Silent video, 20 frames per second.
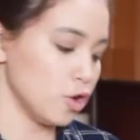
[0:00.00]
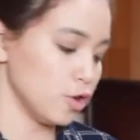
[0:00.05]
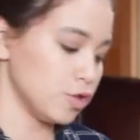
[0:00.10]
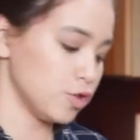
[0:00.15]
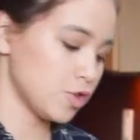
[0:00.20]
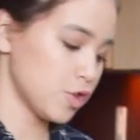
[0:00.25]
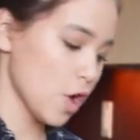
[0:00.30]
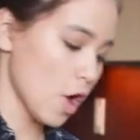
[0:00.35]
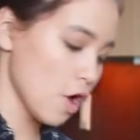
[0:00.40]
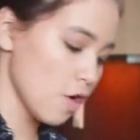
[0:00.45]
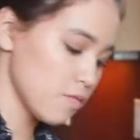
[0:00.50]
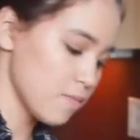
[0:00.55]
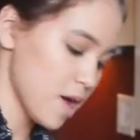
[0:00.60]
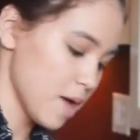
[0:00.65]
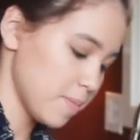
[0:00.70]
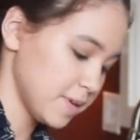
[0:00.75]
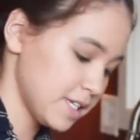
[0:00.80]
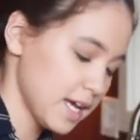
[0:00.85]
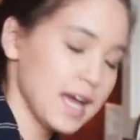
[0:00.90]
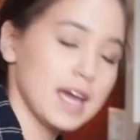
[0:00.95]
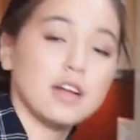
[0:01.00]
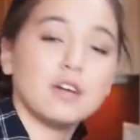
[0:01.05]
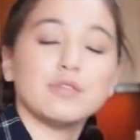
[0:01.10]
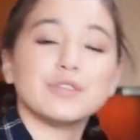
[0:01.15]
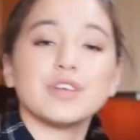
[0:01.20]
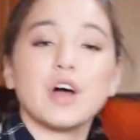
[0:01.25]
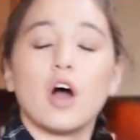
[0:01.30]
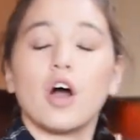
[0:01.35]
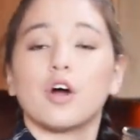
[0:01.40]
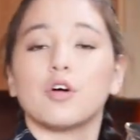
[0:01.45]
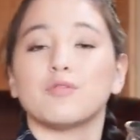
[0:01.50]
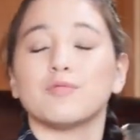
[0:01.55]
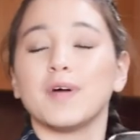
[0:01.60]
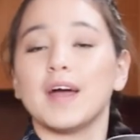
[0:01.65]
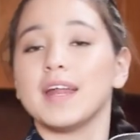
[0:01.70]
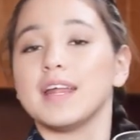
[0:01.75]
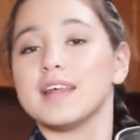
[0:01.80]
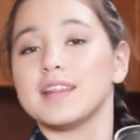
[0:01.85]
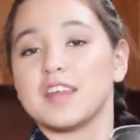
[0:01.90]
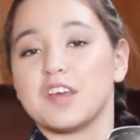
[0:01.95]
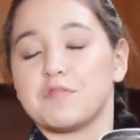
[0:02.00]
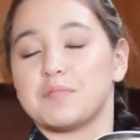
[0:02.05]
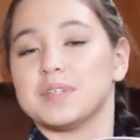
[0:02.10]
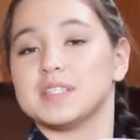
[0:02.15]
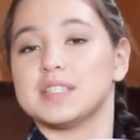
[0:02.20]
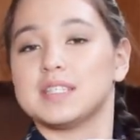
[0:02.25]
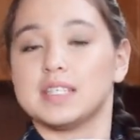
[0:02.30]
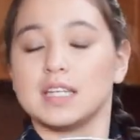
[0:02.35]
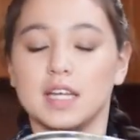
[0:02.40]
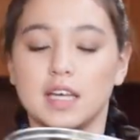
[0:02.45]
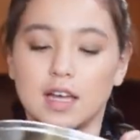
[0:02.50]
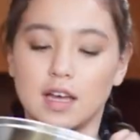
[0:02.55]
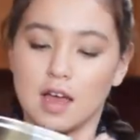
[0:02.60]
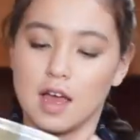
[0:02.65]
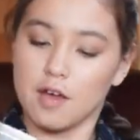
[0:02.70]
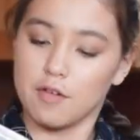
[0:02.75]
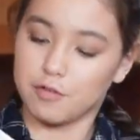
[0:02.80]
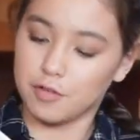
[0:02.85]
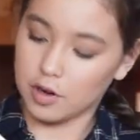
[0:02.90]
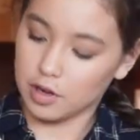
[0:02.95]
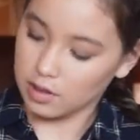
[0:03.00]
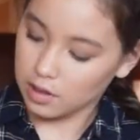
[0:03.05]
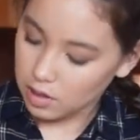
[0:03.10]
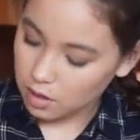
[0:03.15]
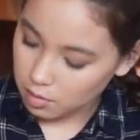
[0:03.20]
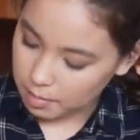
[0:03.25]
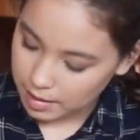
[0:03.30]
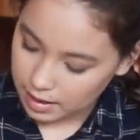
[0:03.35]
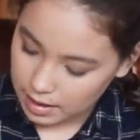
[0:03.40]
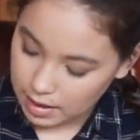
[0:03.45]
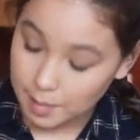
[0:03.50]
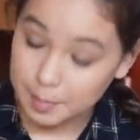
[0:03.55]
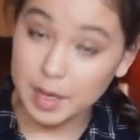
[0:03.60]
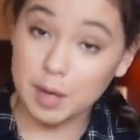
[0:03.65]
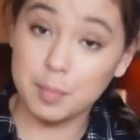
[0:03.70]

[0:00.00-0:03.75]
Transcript: So my potatoes are ready. They've been sitting for a little bit, and I'm